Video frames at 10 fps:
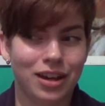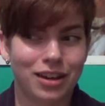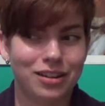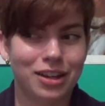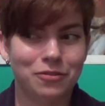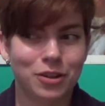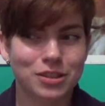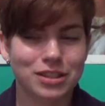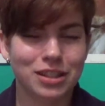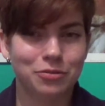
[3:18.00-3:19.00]
Adeline falls
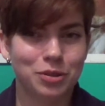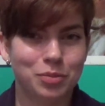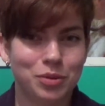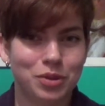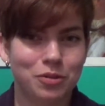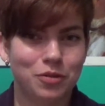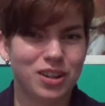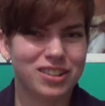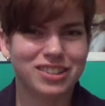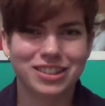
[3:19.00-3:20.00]
in love with both the
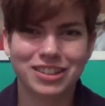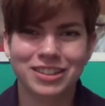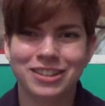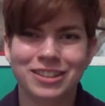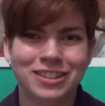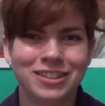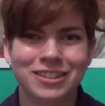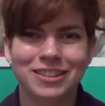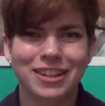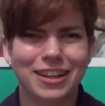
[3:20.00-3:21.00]
father
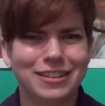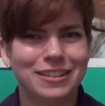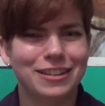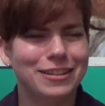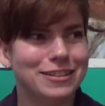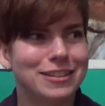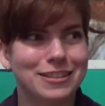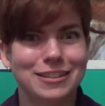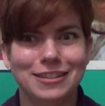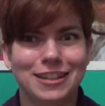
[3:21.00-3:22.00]
and in the
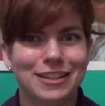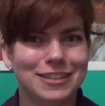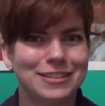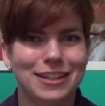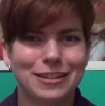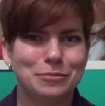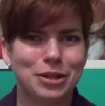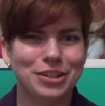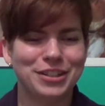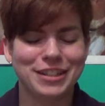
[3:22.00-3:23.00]
60s and the son in
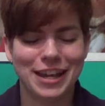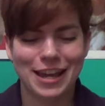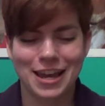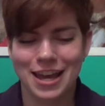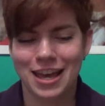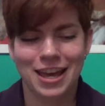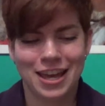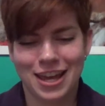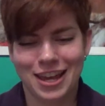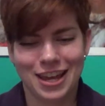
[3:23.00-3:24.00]
modern day.
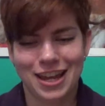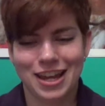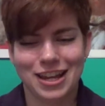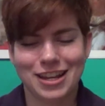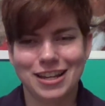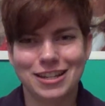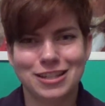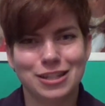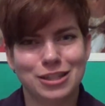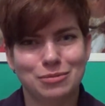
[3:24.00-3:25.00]

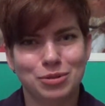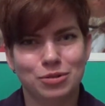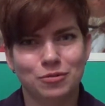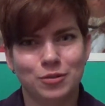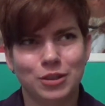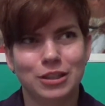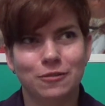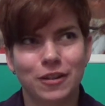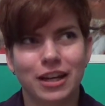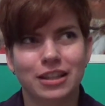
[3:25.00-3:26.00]
It's just beautiful. And the
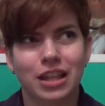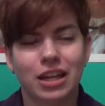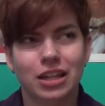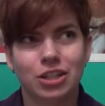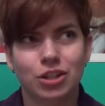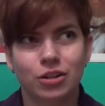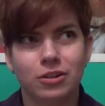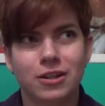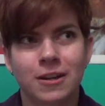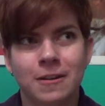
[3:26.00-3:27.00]
fact that it took